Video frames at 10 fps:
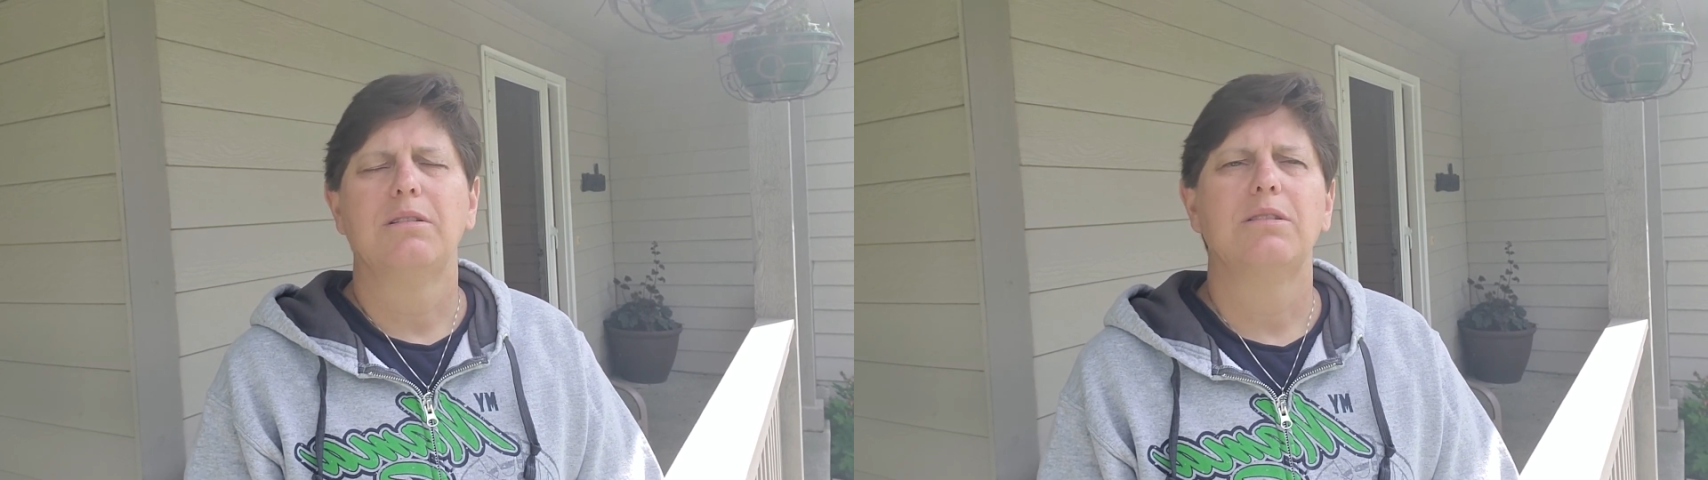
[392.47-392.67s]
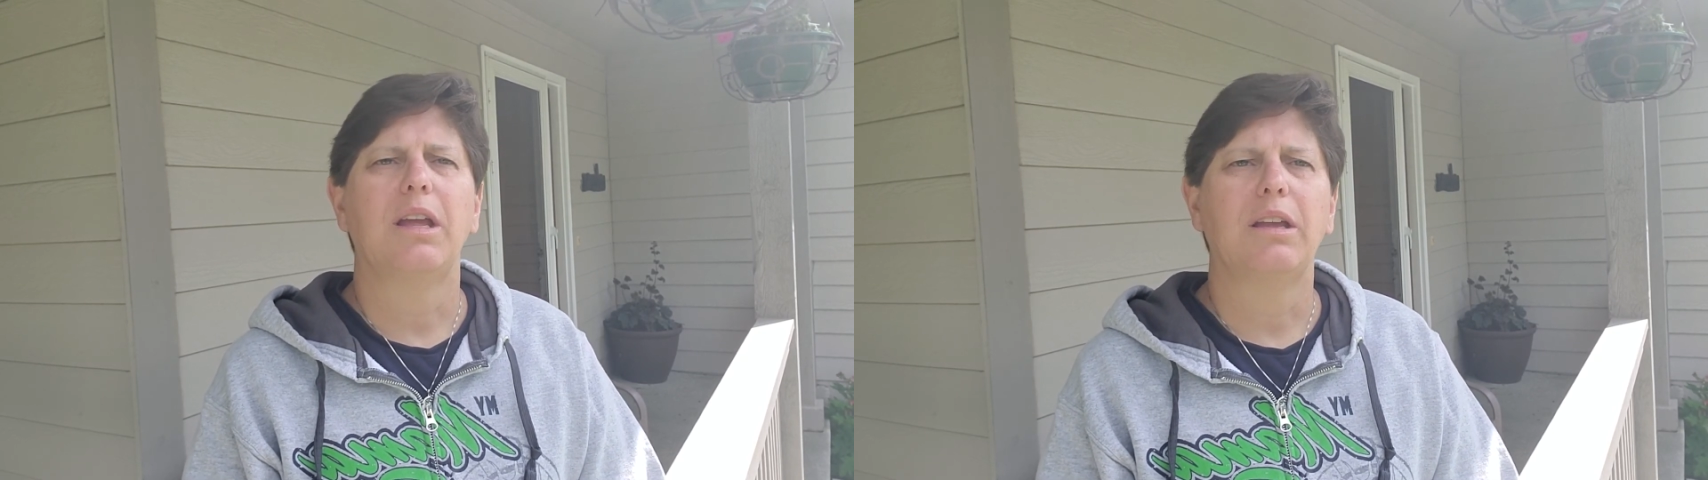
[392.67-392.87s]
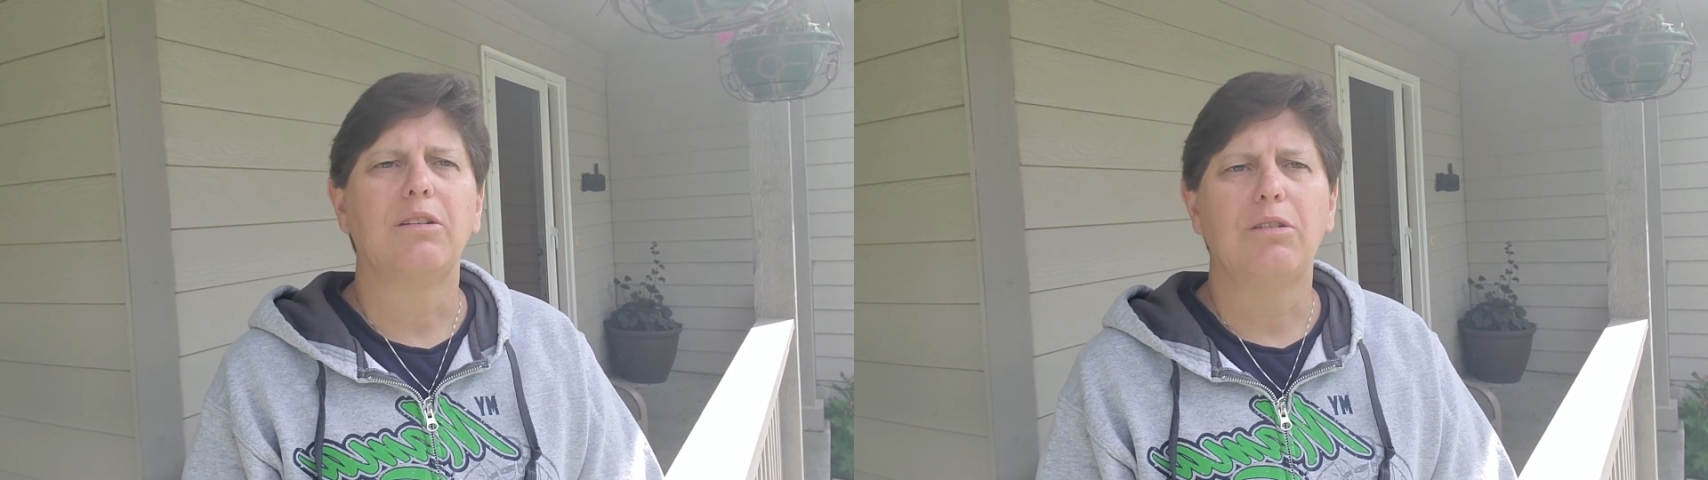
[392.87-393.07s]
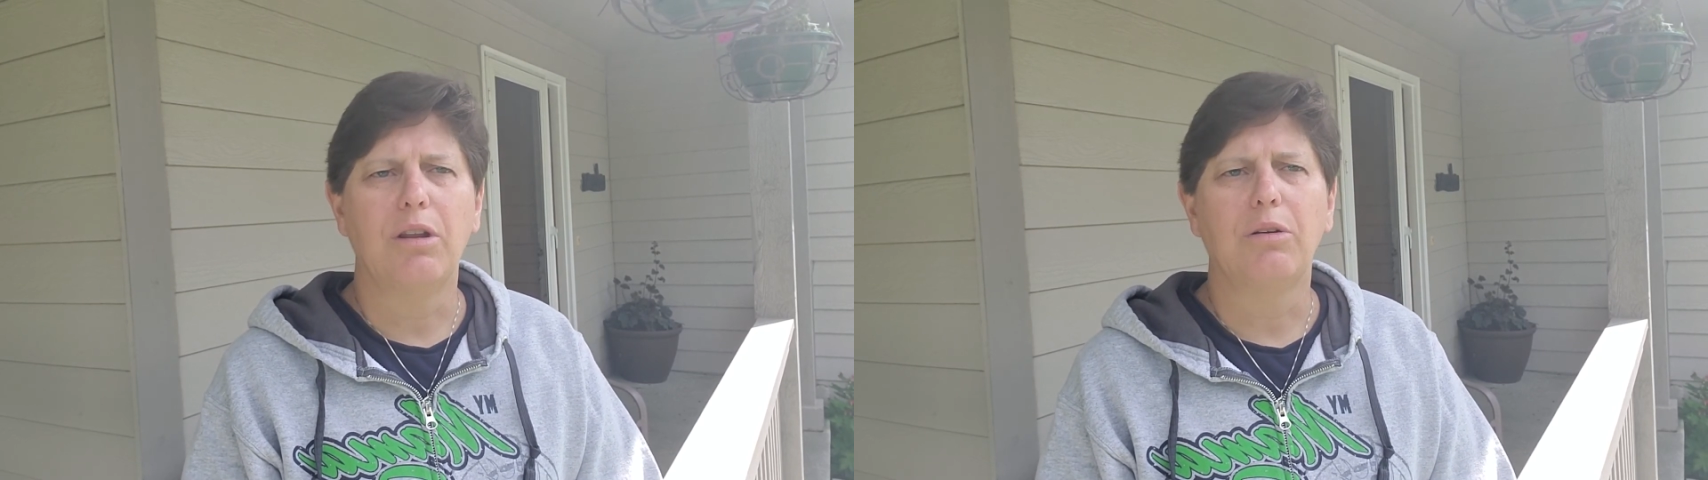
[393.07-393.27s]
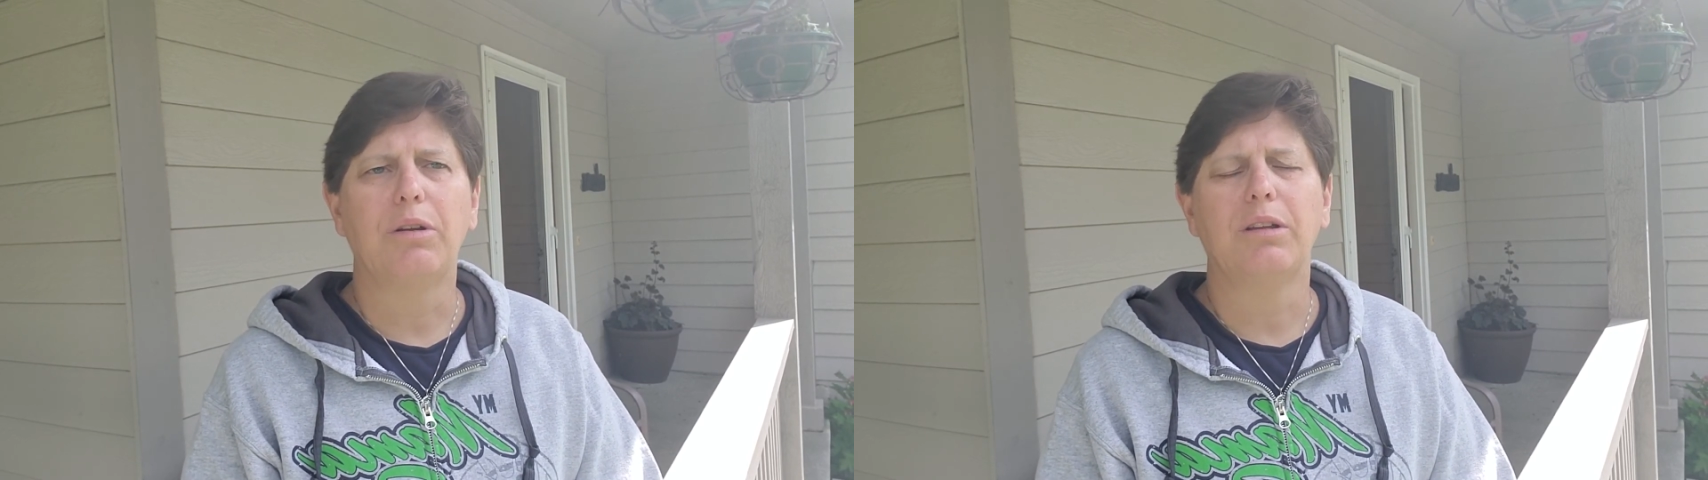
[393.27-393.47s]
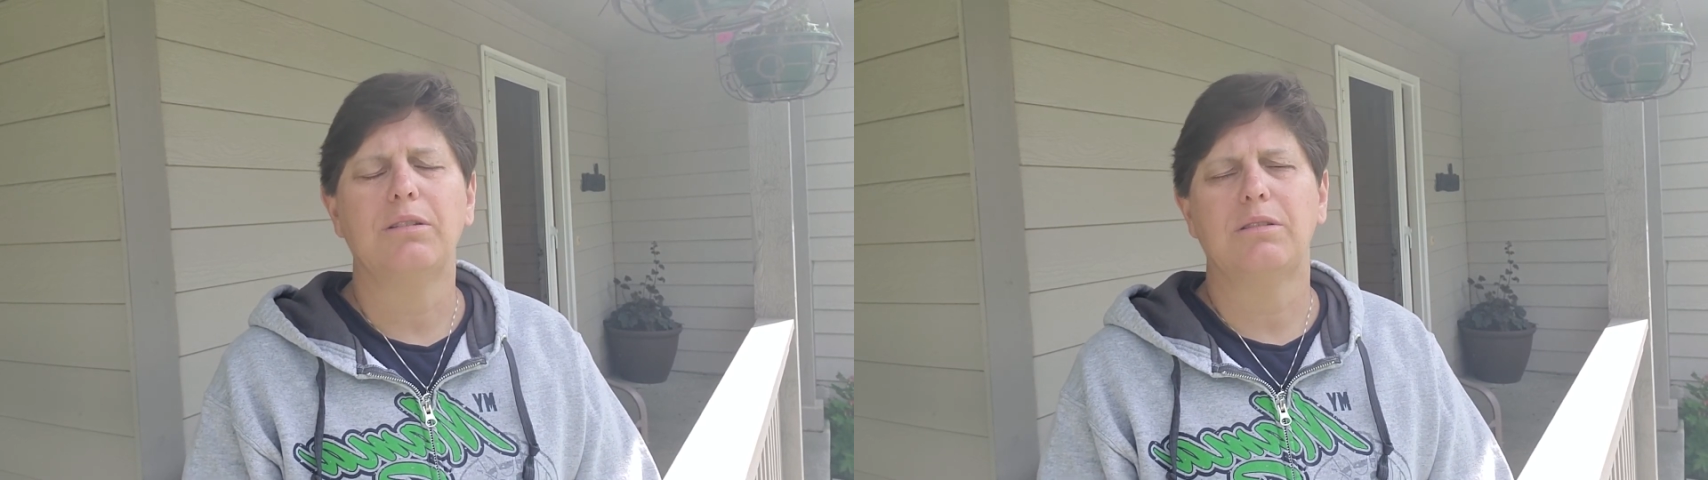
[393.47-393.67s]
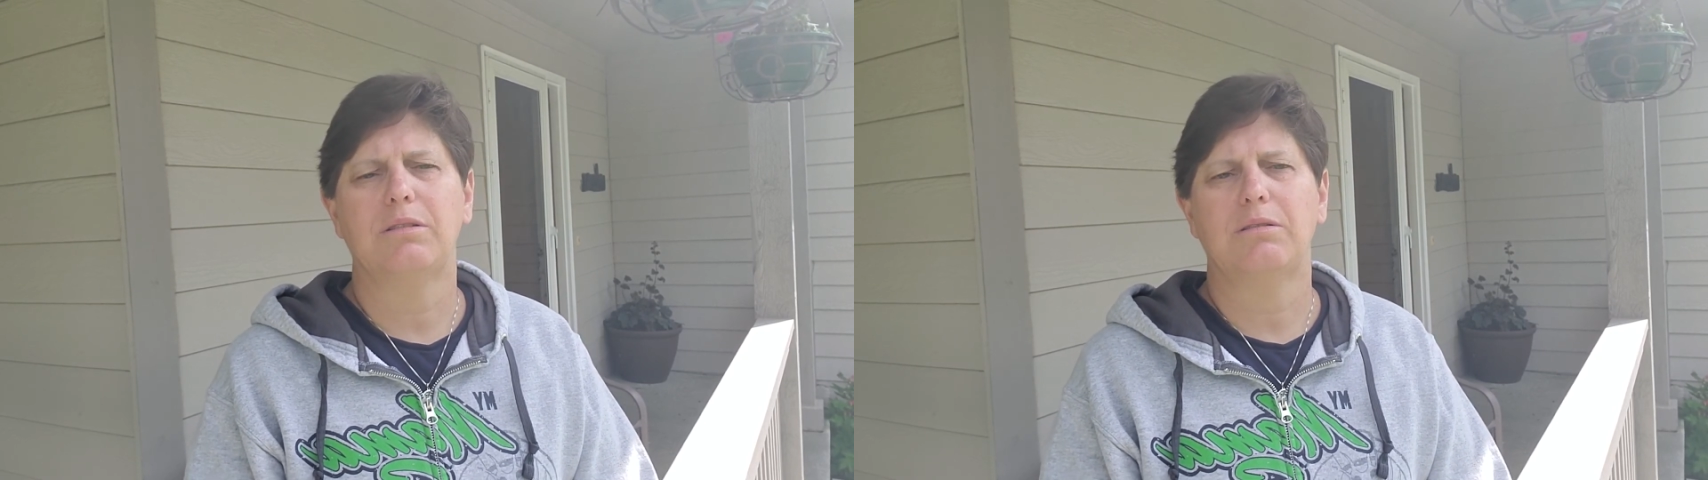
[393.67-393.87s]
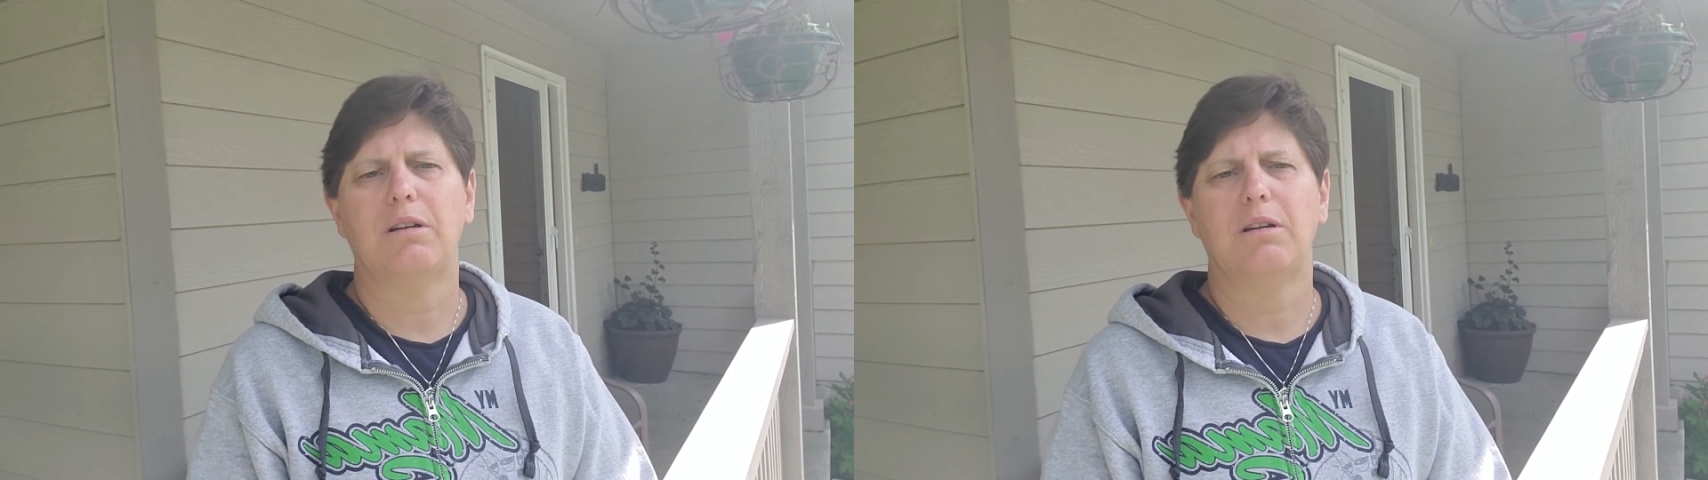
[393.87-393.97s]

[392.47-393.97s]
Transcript: Take notice